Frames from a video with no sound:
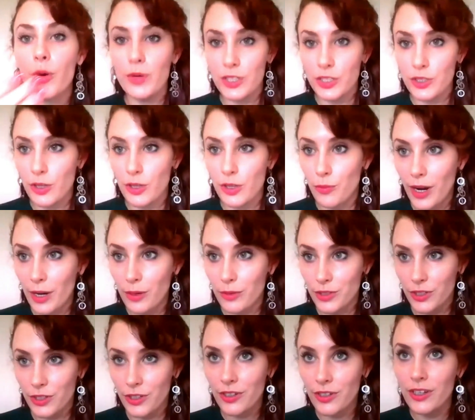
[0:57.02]
into the
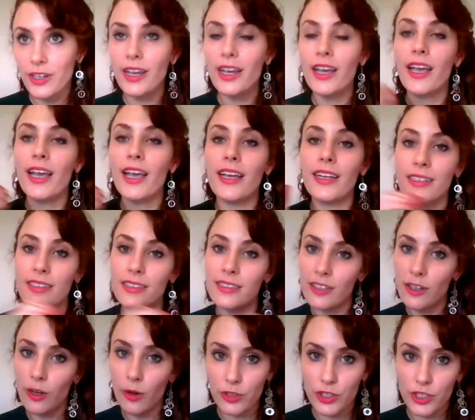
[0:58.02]
browser and
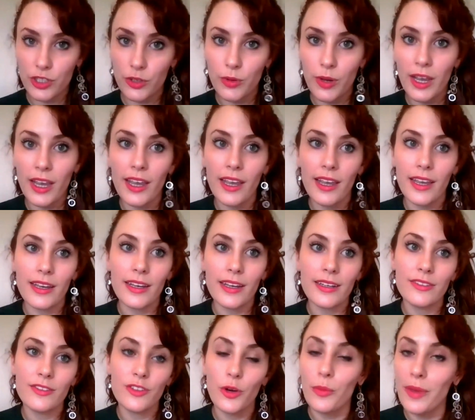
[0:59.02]
go to a
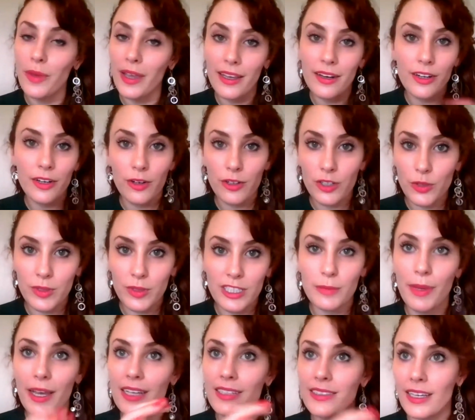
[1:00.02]
domain or go to a
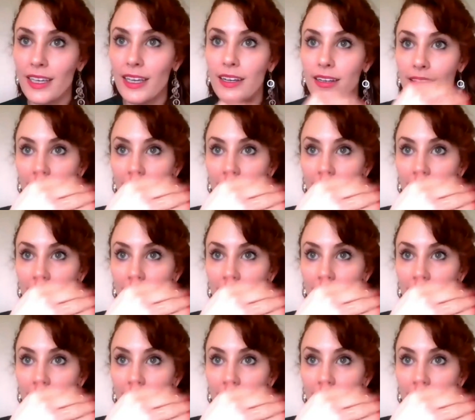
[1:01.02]
space, and